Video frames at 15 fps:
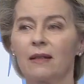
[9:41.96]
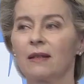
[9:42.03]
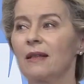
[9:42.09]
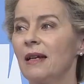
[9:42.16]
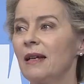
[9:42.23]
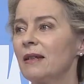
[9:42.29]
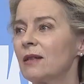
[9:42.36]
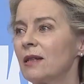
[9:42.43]

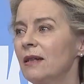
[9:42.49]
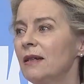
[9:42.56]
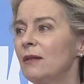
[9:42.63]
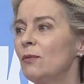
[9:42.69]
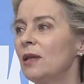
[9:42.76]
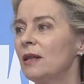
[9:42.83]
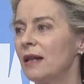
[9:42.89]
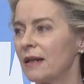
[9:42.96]
that it
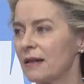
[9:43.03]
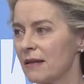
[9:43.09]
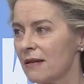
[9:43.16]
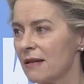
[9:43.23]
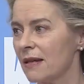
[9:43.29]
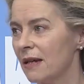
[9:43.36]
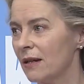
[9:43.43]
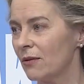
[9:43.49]
will
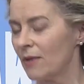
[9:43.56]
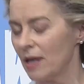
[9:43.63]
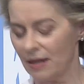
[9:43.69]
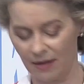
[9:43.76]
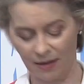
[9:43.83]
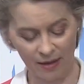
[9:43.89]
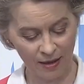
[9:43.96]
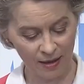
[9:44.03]

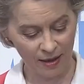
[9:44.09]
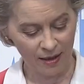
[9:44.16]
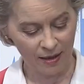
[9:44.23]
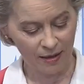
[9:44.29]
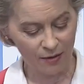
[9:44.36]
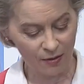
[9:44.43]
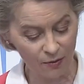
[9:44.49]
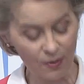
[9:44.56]
accelerate
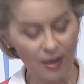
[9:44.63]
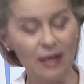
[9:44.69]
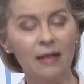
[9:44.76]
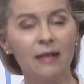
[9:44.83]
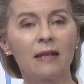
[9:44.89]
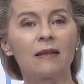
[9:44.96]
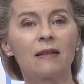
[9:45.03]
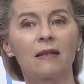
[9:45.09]
the
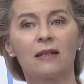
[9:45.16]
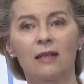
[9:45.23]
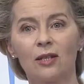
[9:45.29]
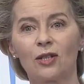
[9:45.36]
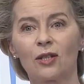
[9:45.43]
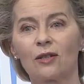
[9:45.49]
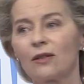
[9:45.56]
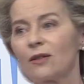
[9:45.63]
green and the
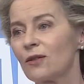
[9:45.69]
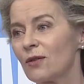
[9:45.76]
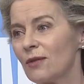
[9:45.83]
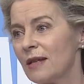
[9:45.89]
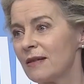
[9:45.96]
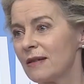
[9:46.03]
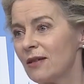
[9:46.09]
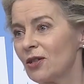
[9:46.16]
digital
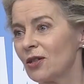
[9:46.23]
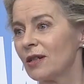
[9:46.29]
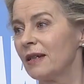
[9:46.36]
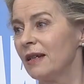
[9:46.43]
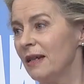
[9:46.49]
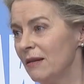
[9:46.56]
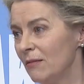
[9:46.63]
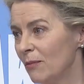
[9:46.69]
transition
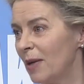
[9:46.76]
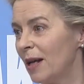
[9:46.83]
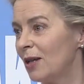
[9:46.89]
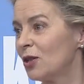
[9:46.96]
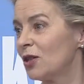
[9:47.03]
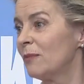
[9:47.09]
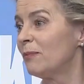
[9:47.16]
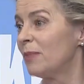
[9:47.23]
in
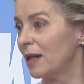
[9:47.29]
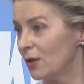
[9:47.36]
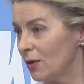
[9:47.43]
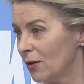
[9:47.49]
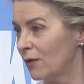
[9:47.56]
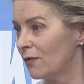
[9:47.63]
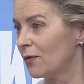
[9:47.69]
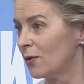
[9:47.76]
Belgium, but
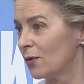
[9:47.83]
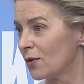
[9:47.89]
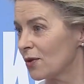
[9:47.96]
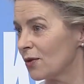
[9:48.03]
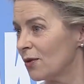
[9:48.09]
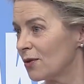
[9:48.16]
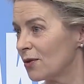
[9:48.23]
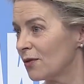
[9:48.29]
of course
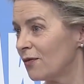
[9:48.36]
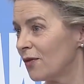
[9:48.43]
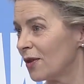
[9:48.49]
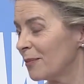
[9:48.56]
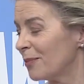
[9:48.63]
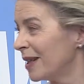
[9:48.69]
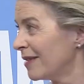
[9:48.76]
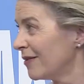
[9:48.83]
also for
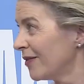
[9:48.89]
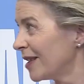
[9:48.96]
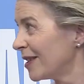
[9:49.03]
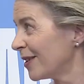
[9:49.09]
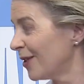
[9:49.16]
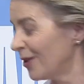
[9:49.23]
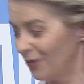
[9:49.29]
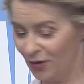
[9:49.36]
the benefit
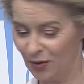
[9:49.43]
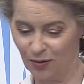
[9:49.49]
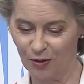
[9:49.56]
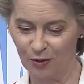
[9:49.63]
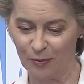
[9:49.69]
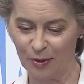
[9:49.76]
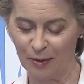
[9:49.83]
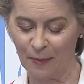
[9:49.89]
of
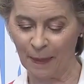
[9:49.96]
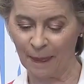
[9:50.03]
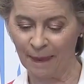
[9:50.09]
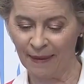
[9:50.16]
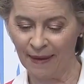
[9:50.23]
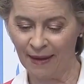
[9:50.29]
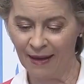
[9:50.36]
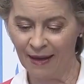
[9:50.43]
Europe.
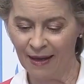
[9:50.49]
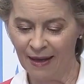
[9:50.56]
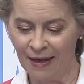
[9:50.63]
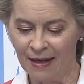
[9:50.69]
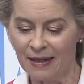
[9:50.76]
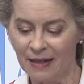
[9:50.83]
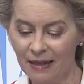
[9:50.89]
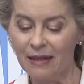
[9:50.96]

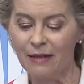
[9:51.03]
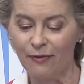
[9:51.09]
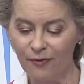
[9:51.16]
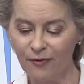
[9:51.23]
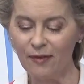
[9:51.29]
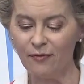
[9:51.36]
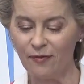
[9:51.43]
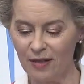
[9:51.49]
Nearly
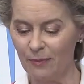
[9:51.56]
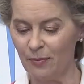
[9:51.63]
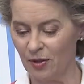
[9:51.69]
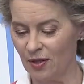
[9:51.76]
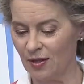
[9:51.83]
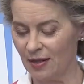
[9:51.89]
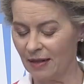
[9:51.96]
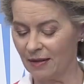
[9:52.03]

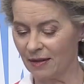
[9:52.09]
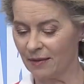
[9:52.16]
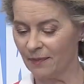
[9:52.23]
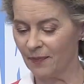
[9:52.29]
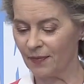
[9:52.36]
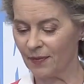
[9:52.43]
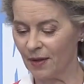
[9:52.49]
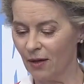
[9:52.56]
50%
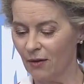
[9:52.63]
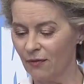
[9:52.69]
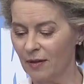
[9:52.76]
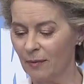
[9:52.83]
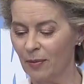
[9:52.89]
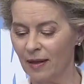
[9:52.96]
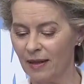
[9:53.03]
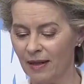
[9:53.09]
of the
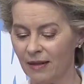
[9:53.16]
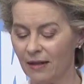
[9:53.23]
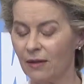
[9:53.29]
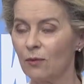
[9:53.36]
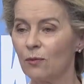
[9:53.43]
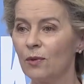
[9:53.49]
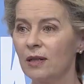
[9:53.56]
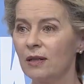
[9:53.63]
plan
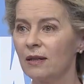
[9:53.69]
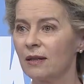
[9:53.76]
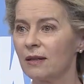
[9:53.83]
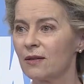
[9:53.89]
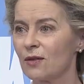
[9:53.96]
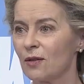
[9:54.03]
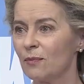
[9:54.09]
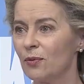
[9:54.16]
will
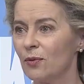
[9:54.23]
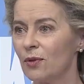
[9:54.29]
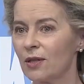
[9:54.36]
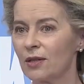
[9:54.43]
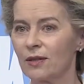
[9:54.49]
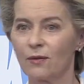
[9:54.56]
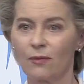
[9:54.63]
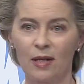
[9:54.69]

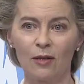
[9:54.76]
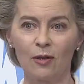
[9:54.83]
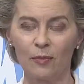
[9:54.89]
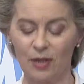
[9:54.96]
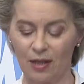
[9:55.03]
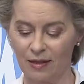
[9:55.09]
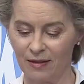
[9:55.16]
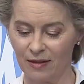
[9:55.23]
support green
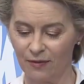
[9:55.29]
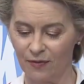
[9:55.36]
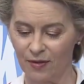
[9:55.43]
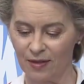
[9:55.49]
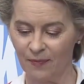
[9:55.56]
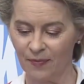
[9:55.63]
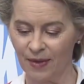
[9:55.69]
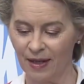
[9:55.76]
objectives.